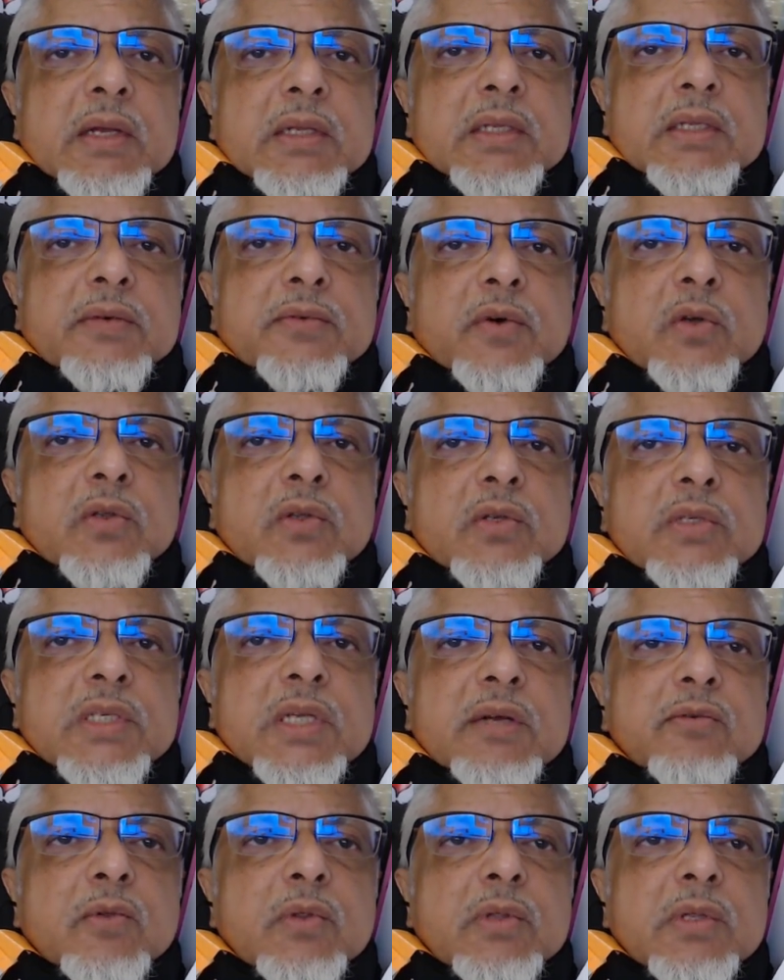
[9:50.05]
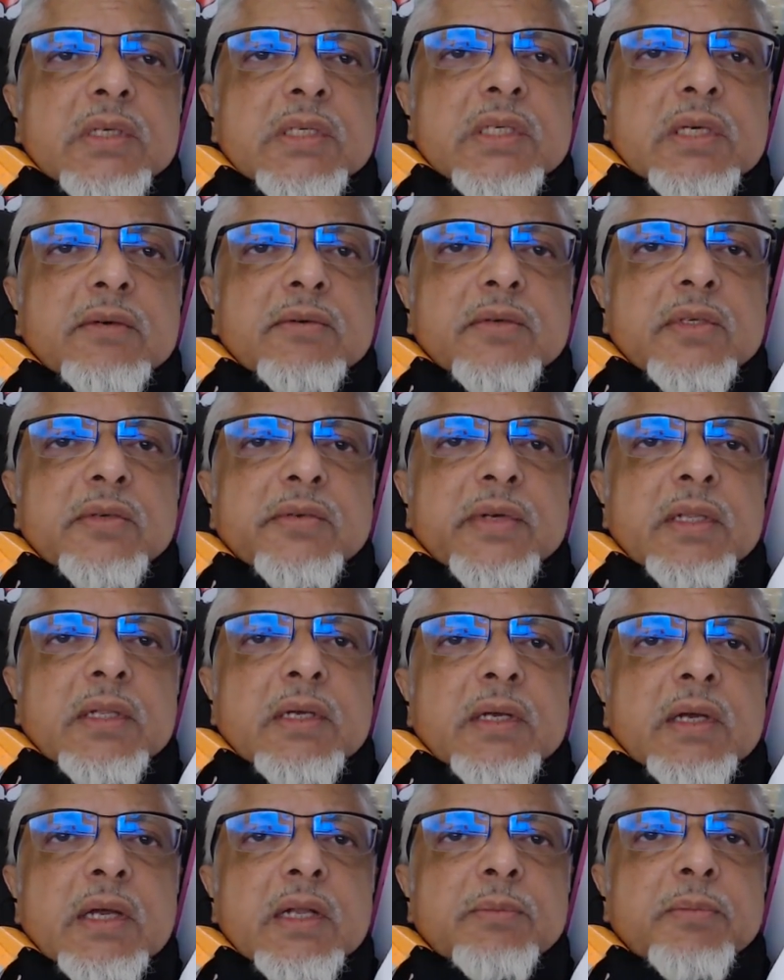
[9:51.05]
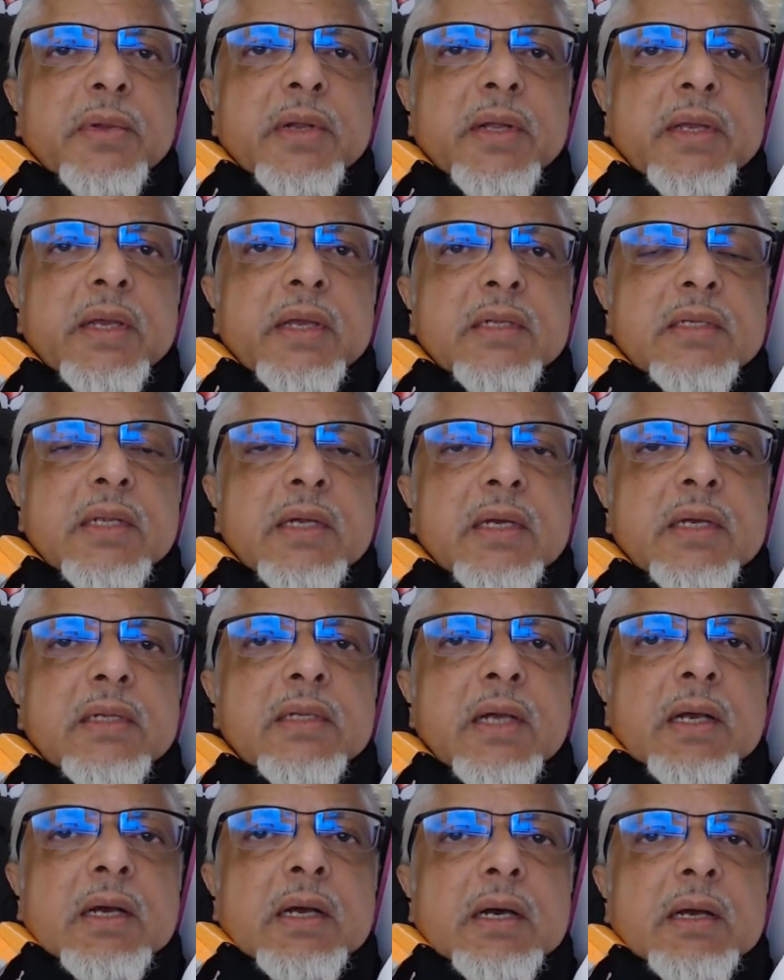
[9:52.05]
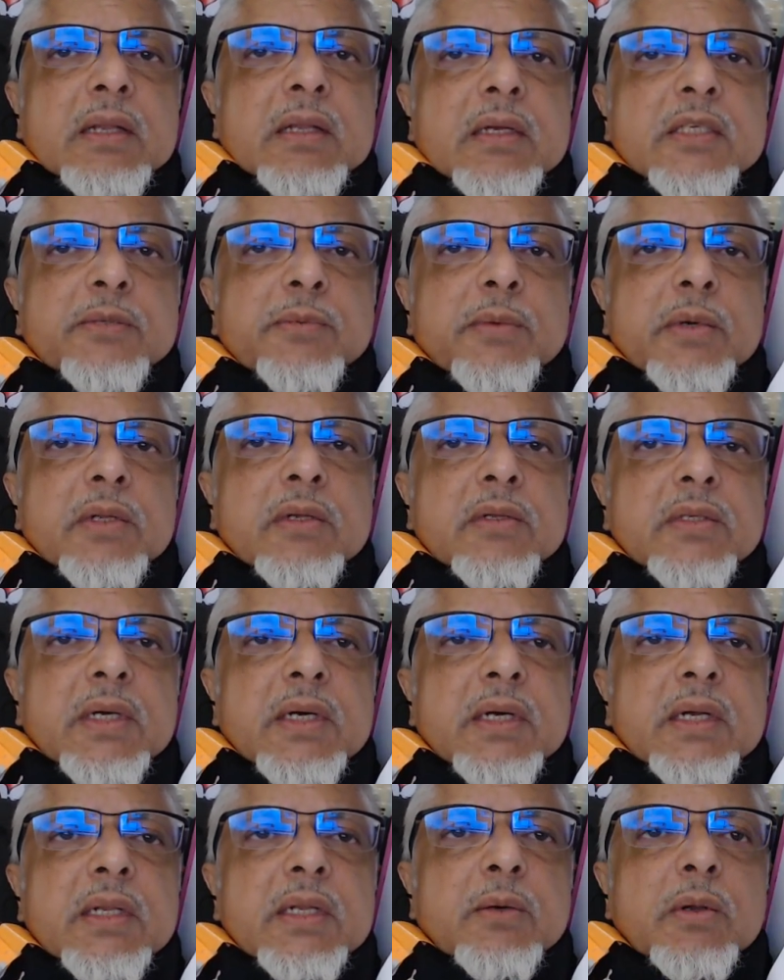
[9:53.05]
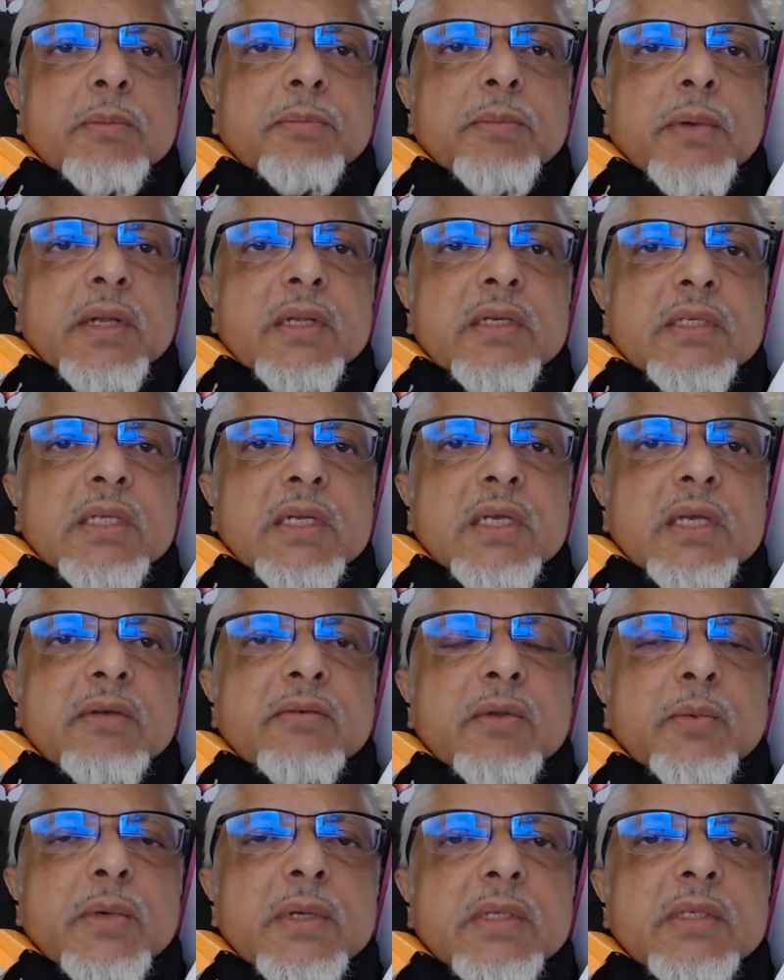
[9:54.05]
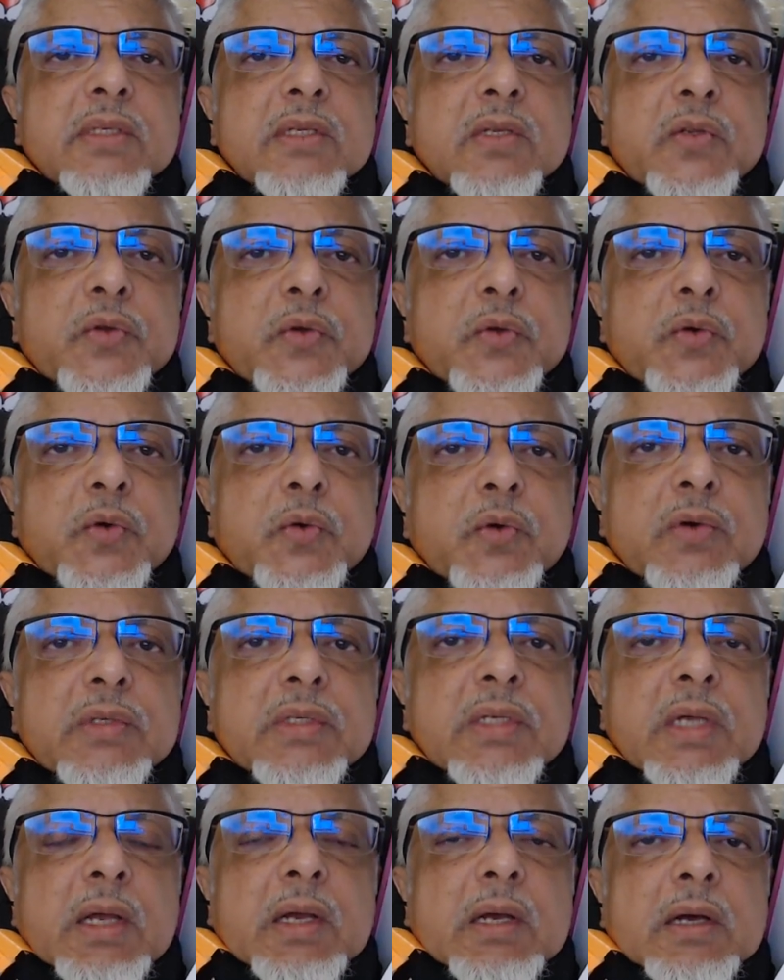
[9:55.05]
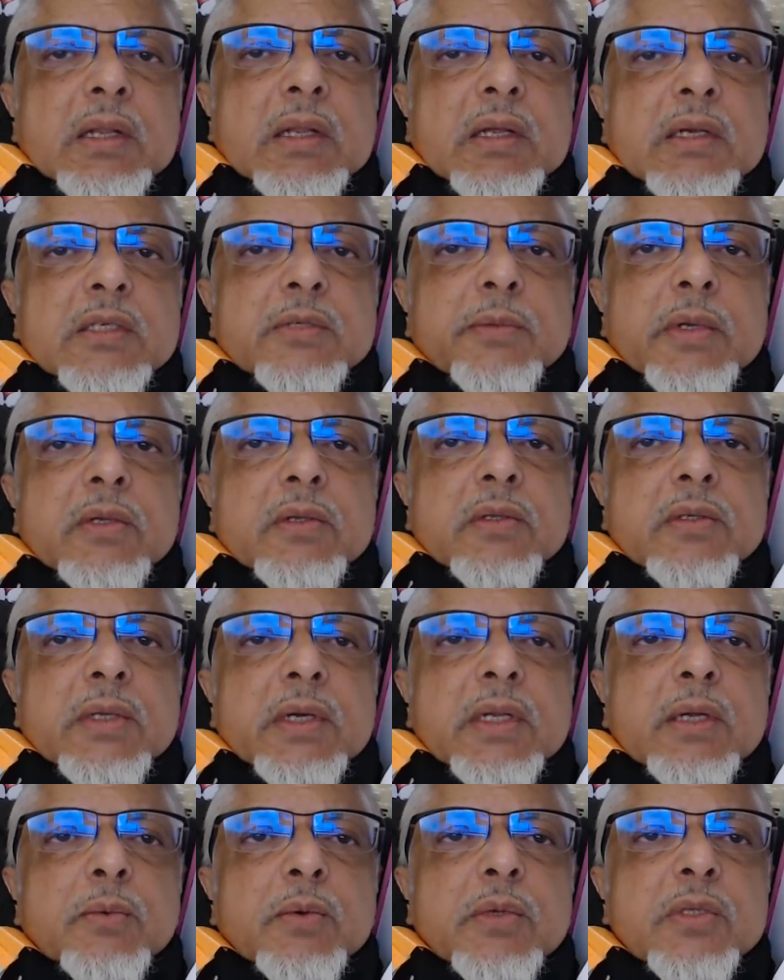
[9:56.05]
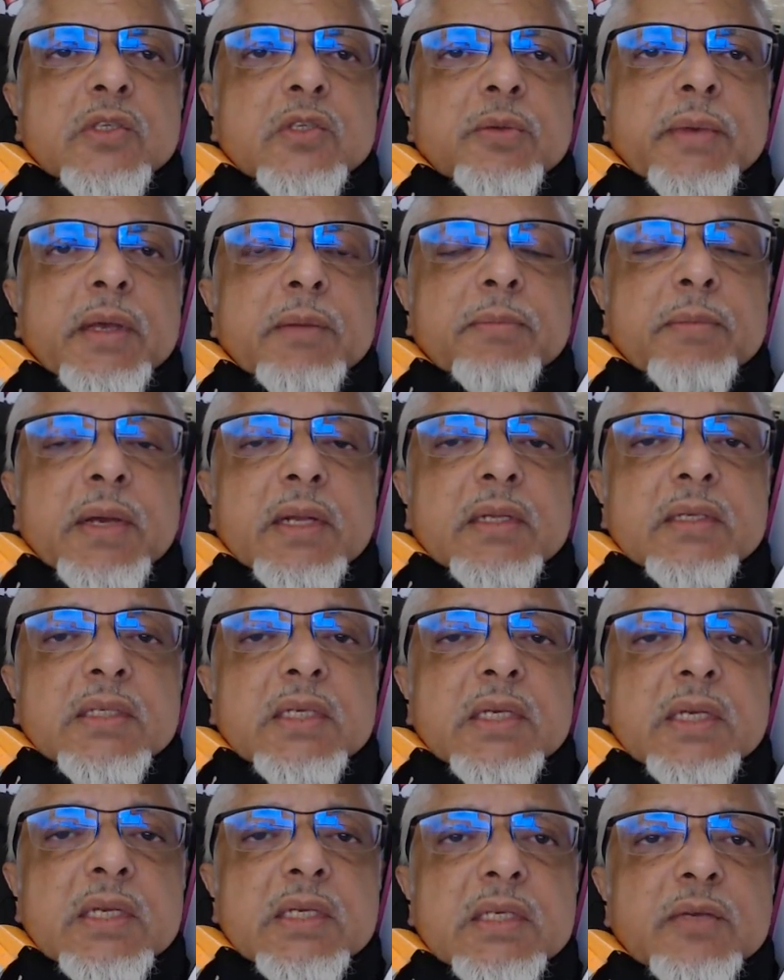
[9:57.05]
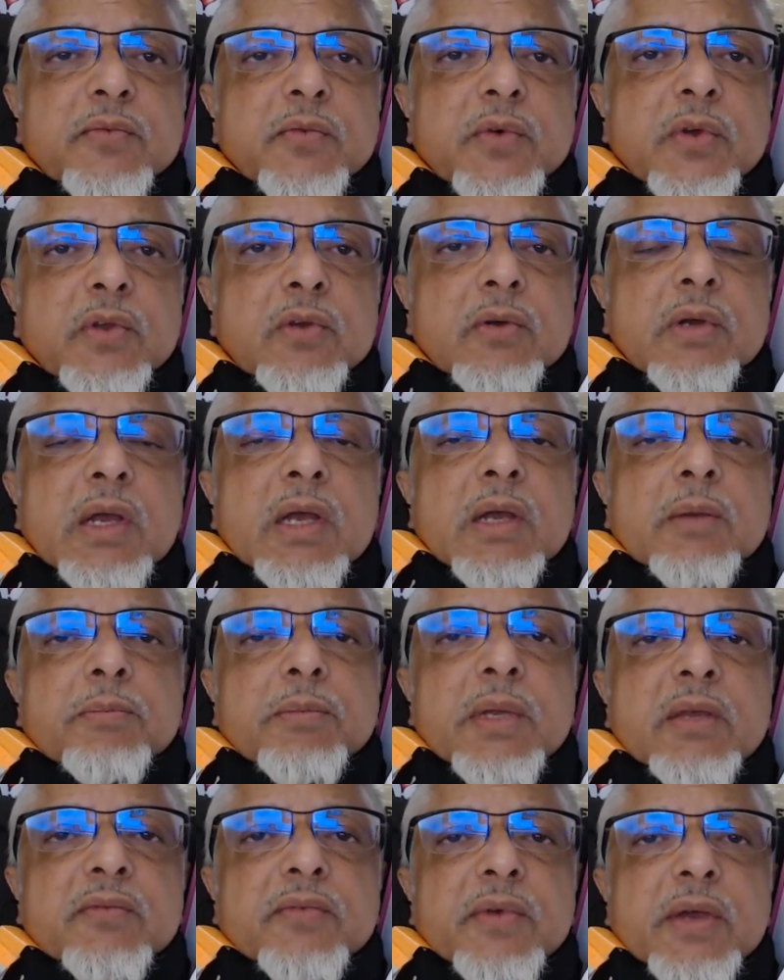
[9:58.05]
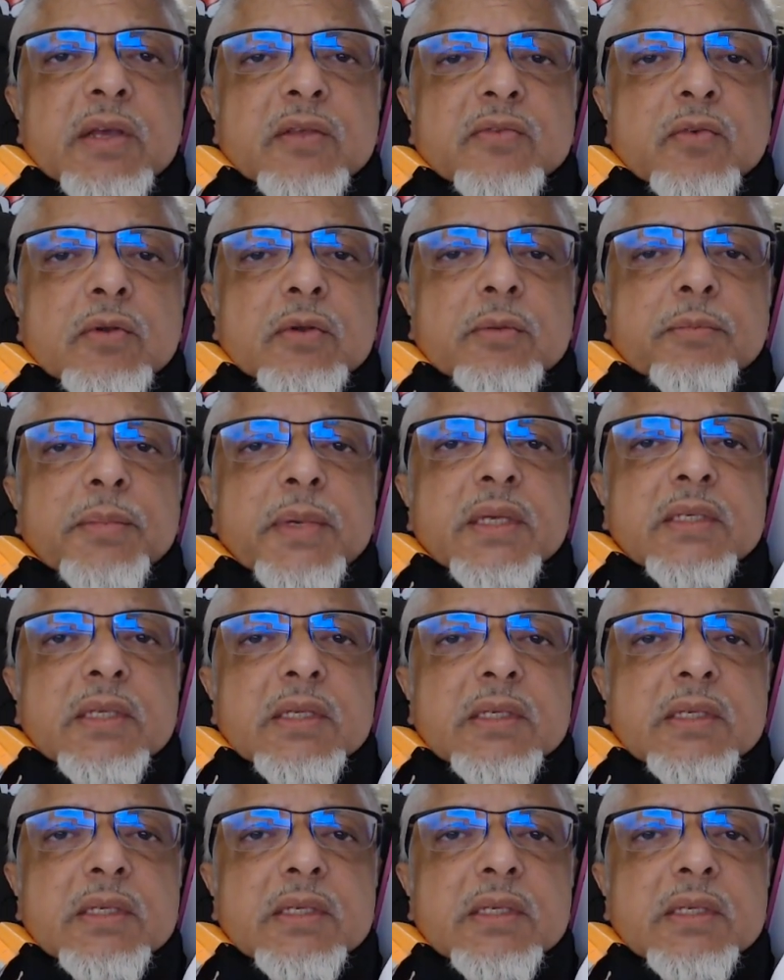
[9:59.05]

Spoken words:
Devote yourself to the service of Allah and pray at night. Allah subhanahu wa ta'ala will punish the evil ones in due course. Allah subhanahu wa ta'ala wants to make matters easy for you. Be faithful, be